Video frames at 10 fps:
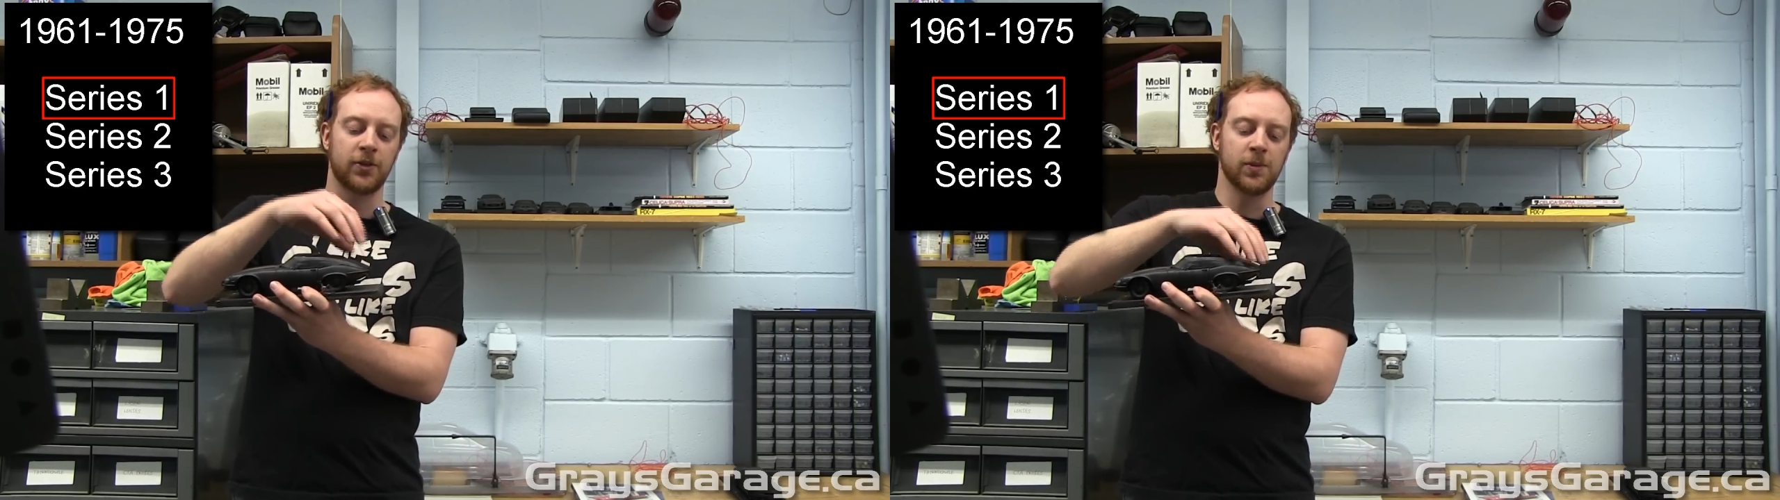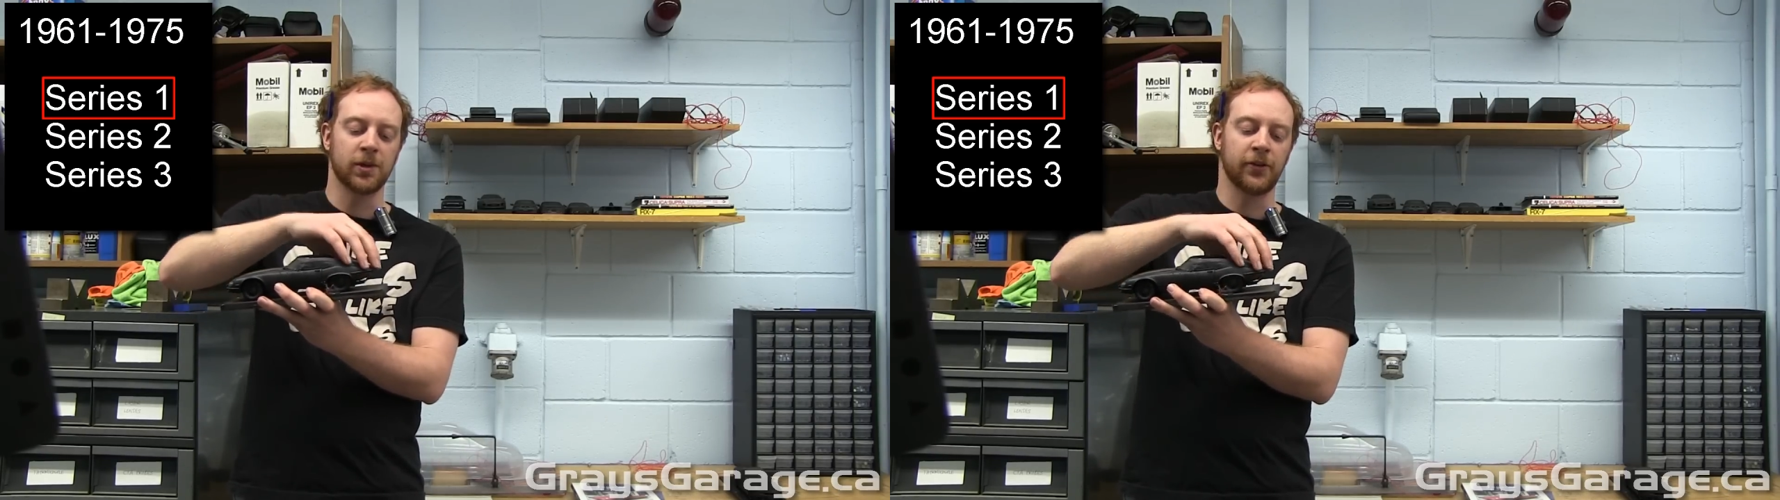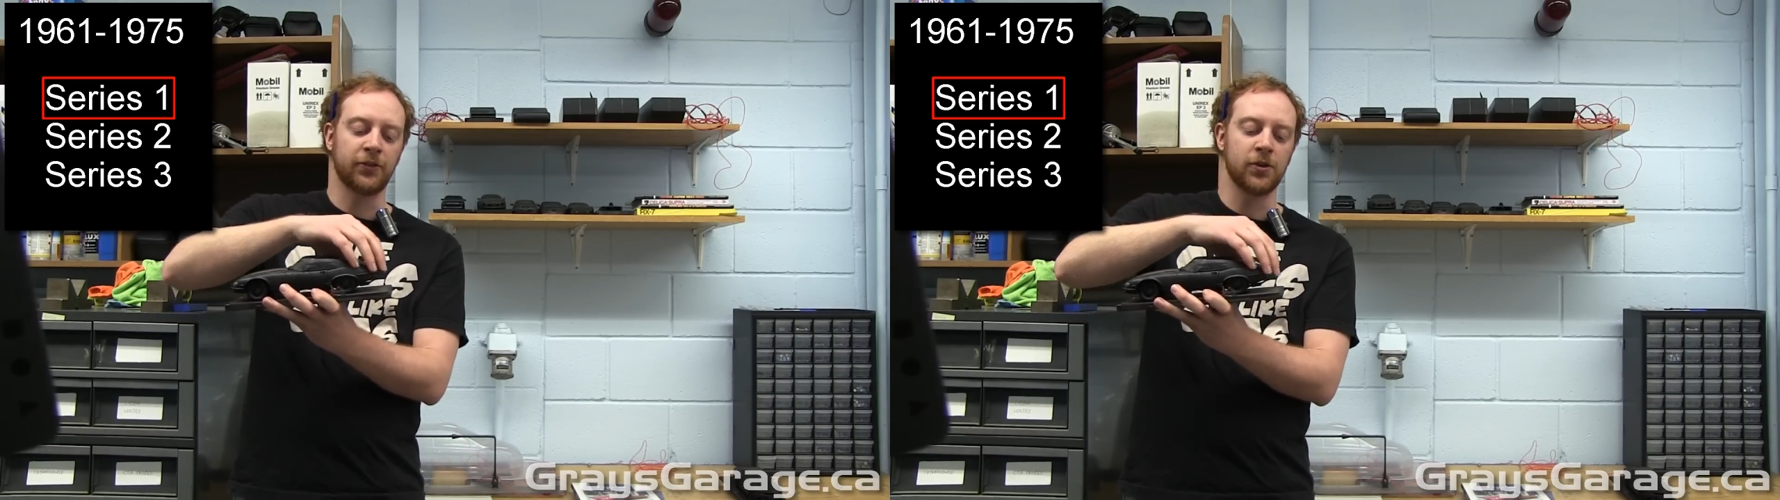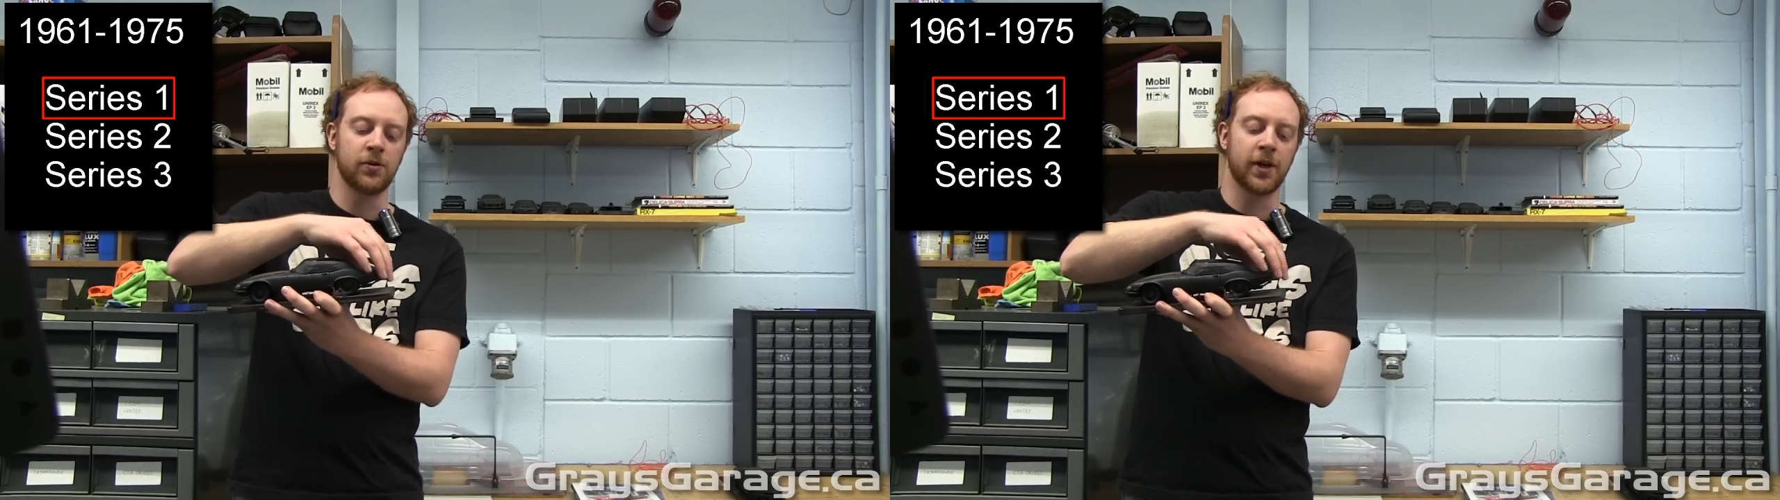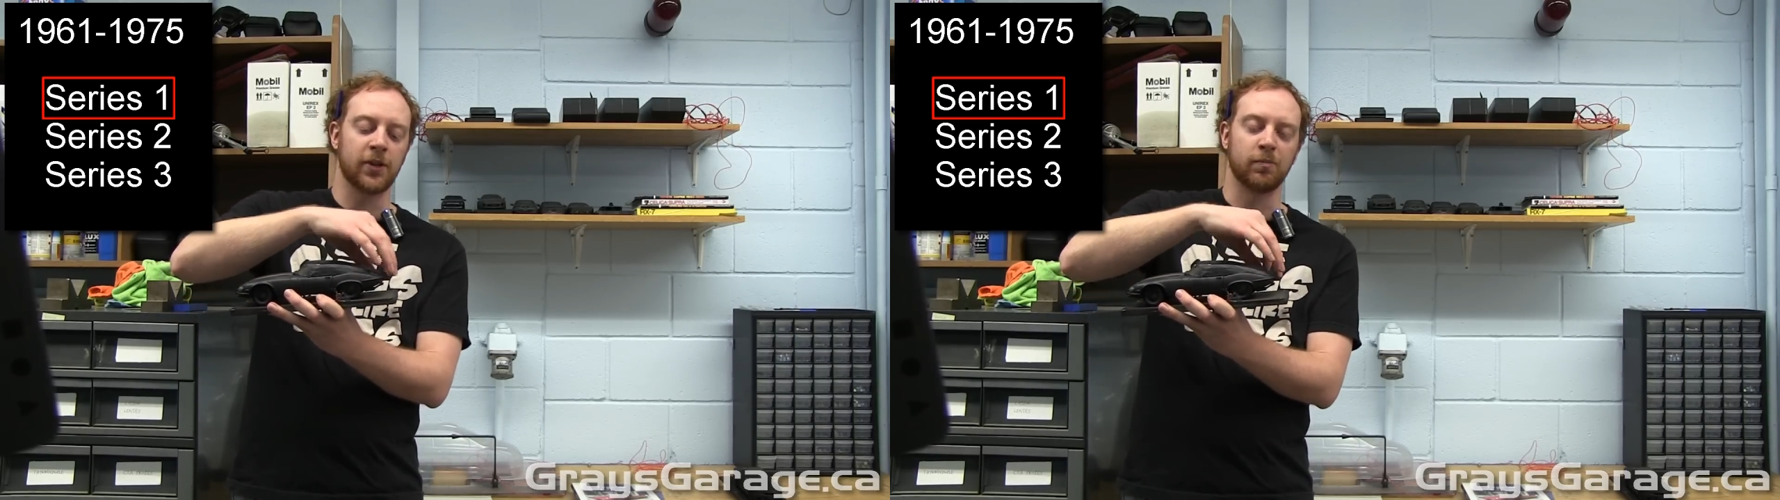
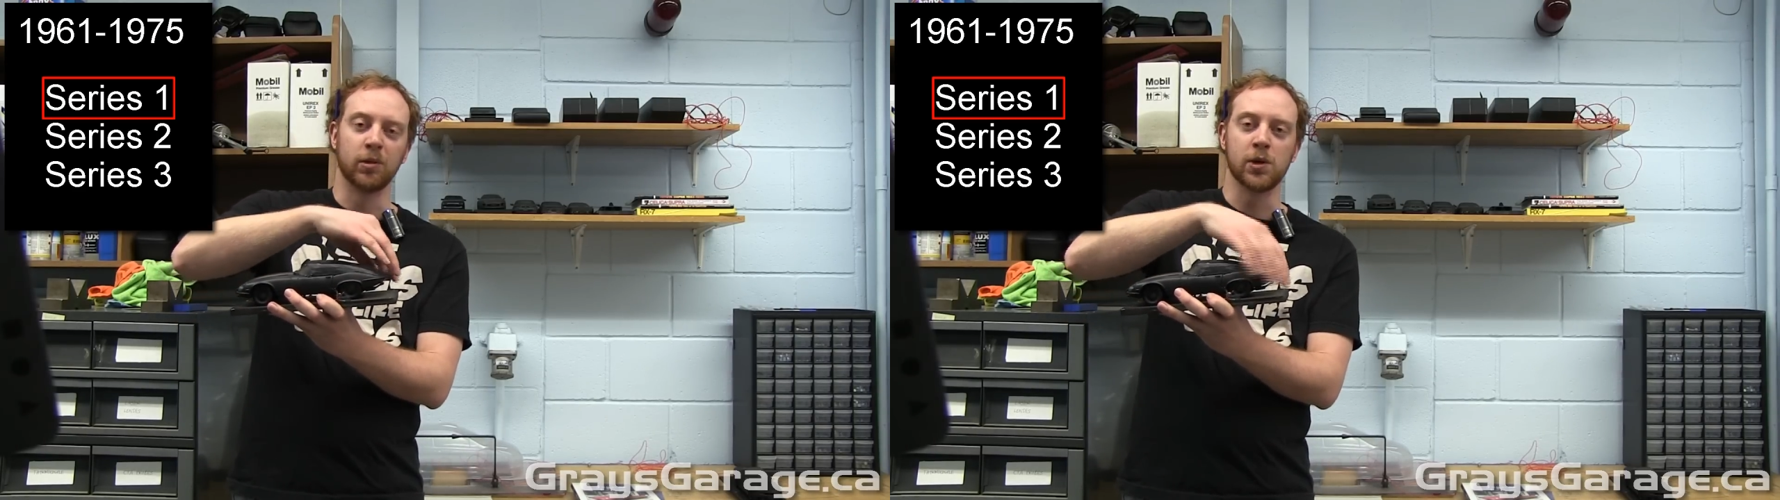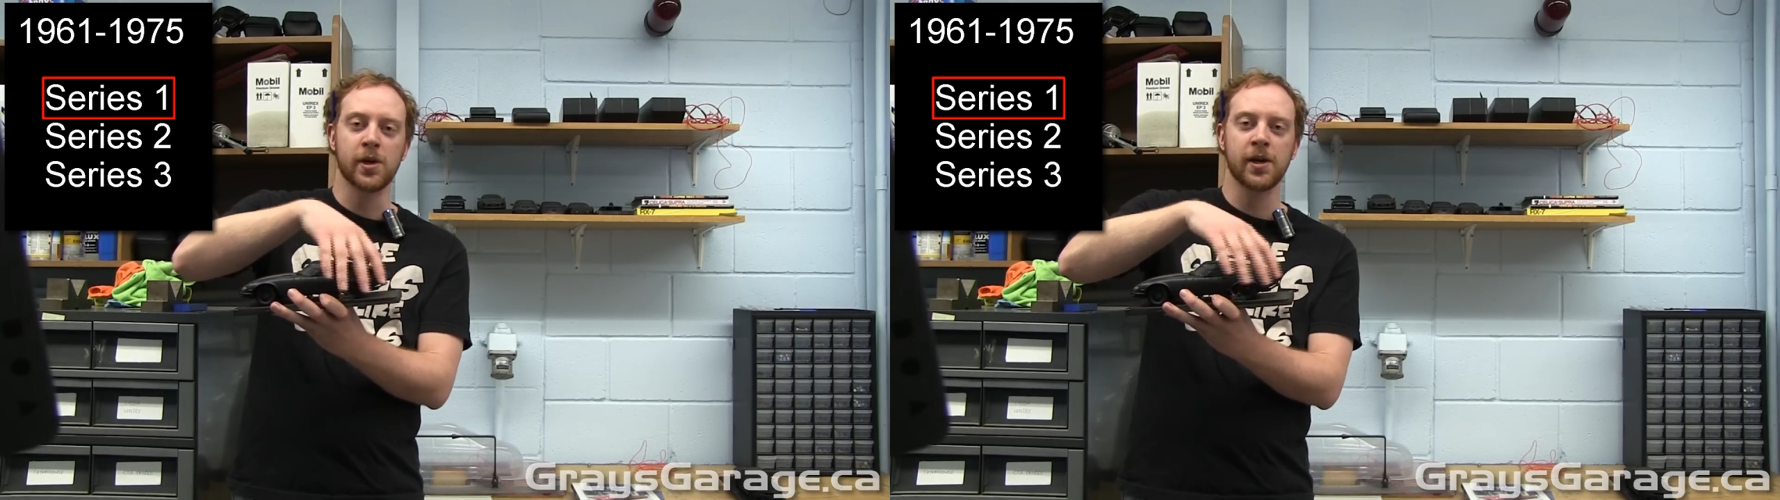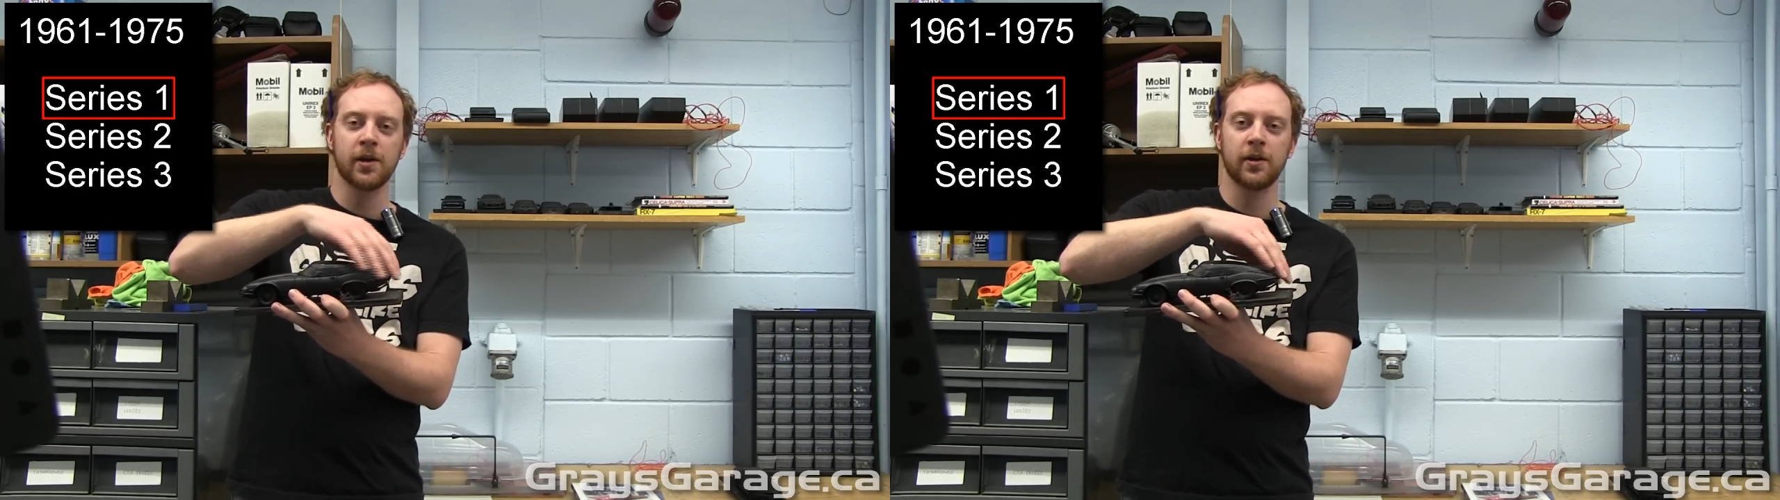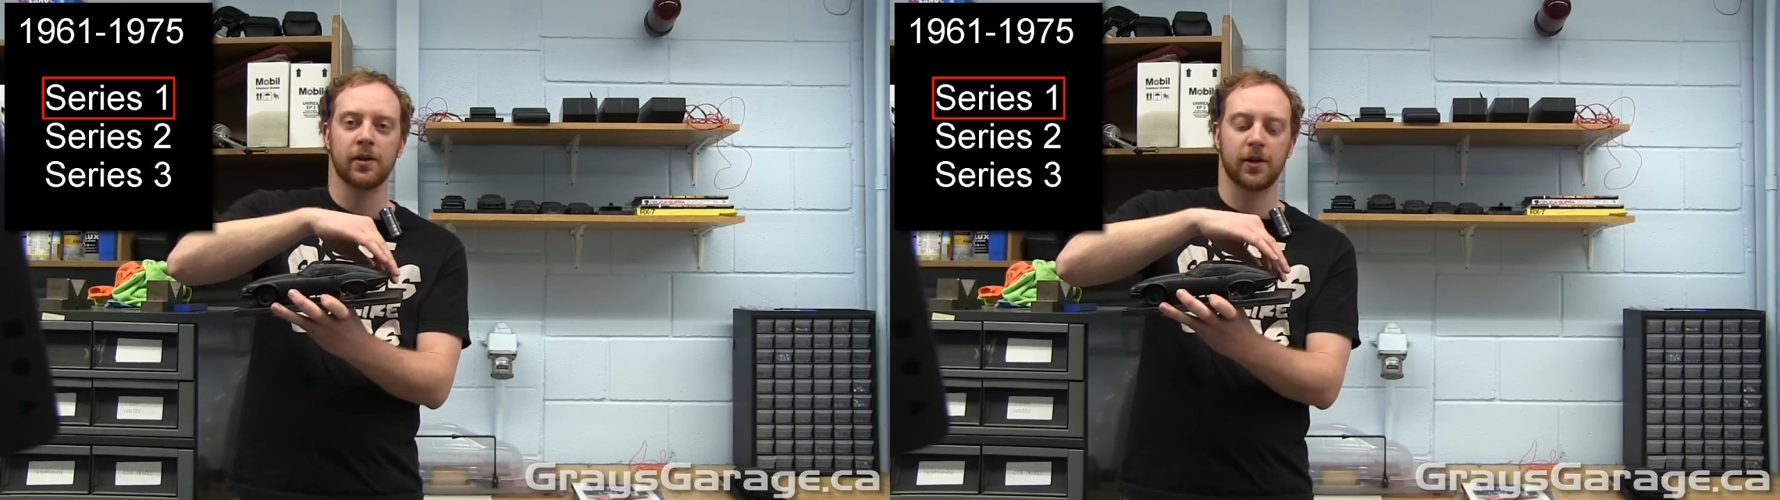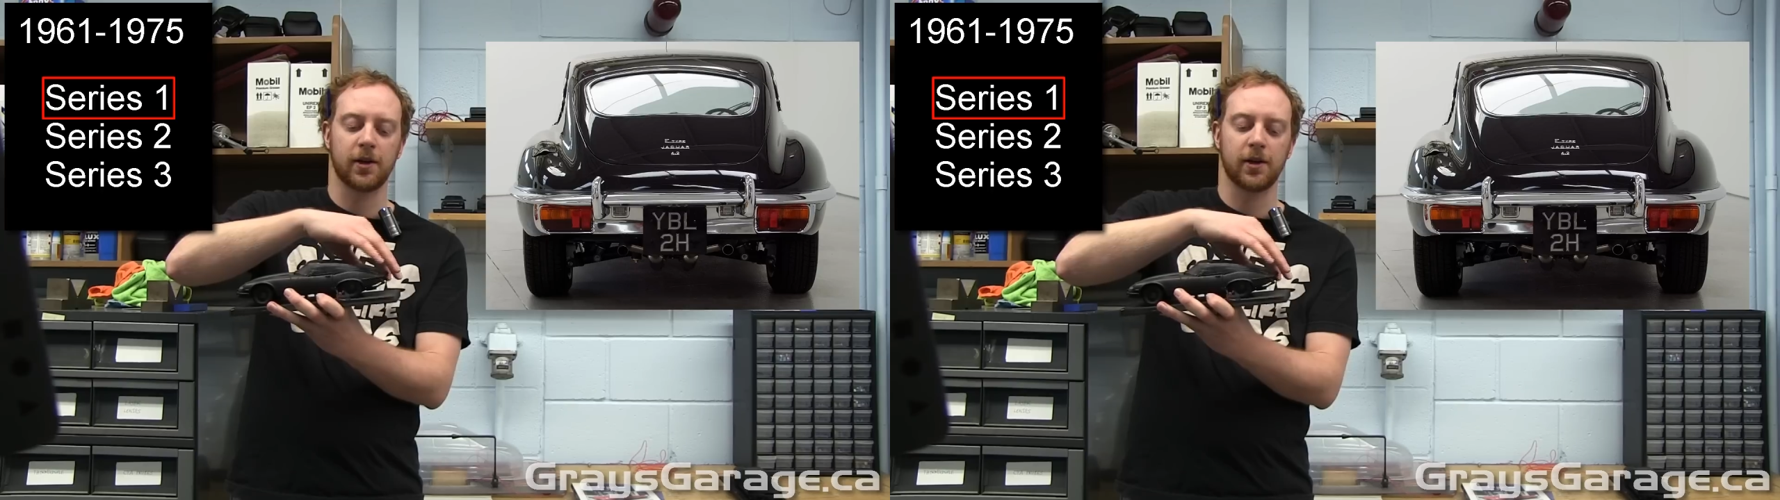2+2 gets bluing